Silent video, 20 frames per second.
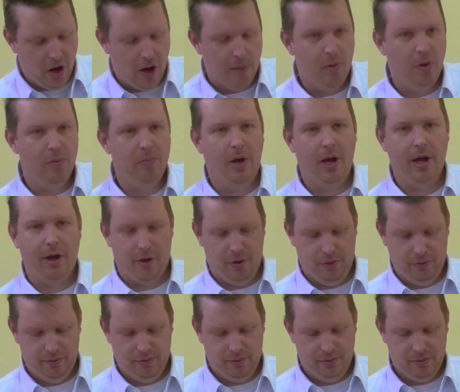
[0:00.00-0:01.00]
I'm on my
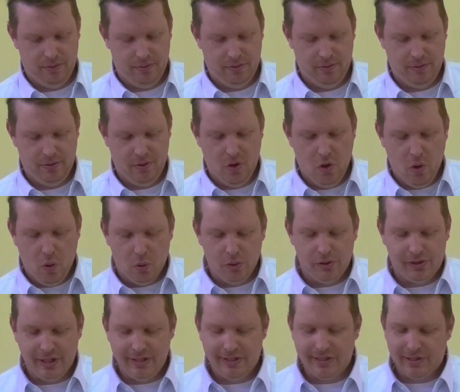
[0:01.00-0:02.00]
own. Or
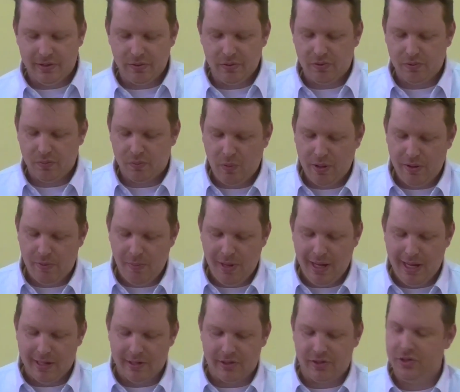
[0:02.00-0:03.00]
Jesus was with
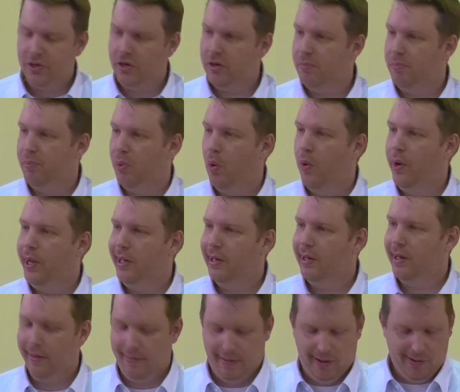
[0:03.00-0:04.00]
me at a certain point
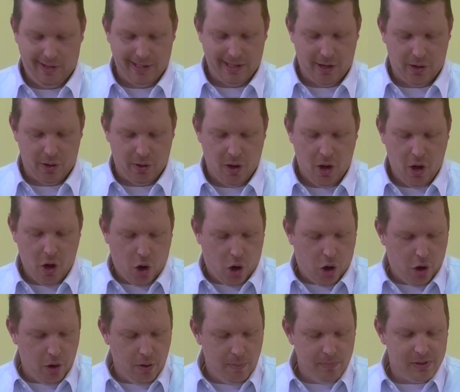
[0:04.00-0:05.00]
and then I go
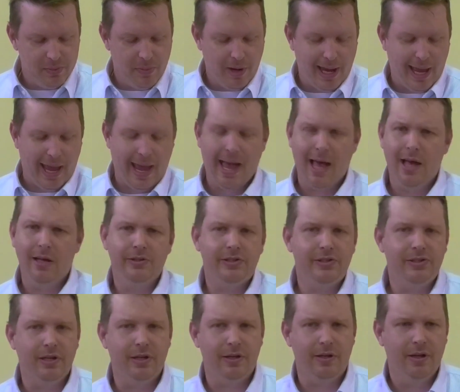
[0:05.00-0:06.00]
home to my
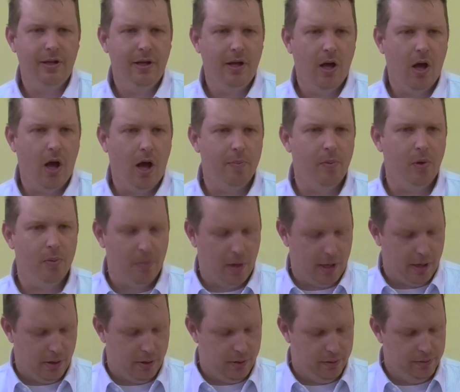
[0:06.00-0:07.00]
house and I'm on
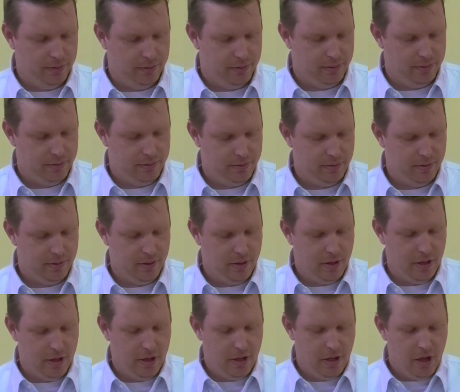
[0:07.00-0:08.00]
my own.
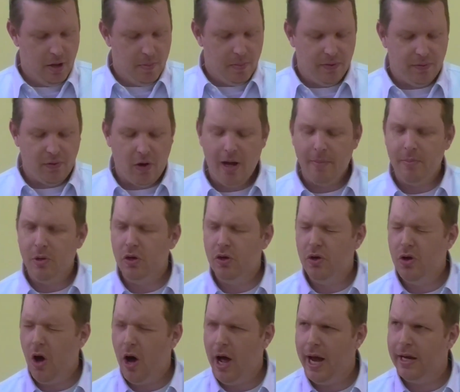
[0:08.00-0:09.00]
But if I am
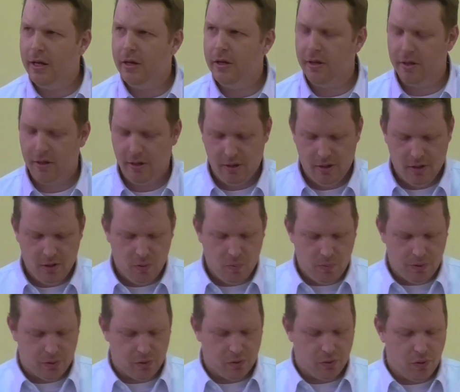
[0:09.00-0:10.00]
united
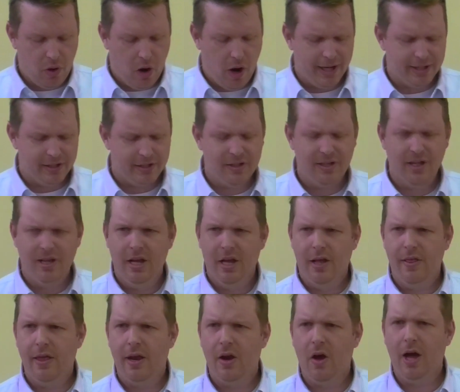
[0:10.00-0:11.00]
with Christ,
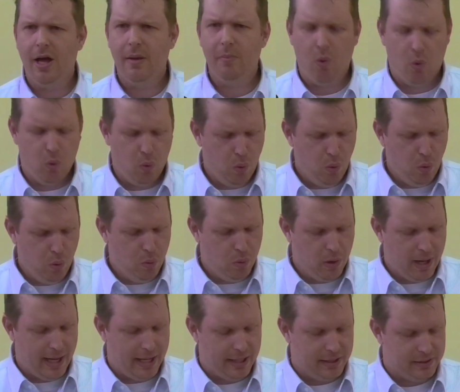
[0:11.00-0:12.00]
then I am
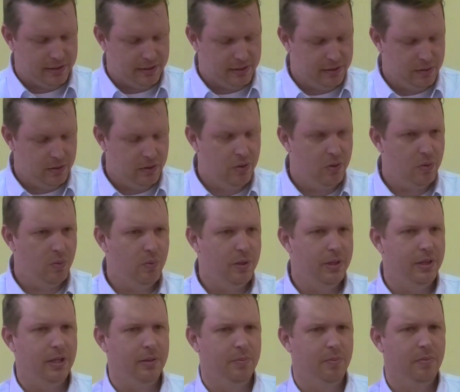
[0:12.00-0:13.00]
always
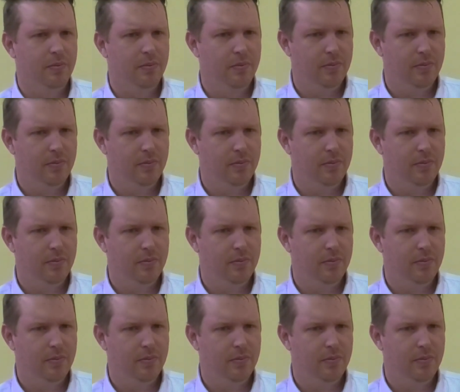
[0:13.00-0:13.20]
with him.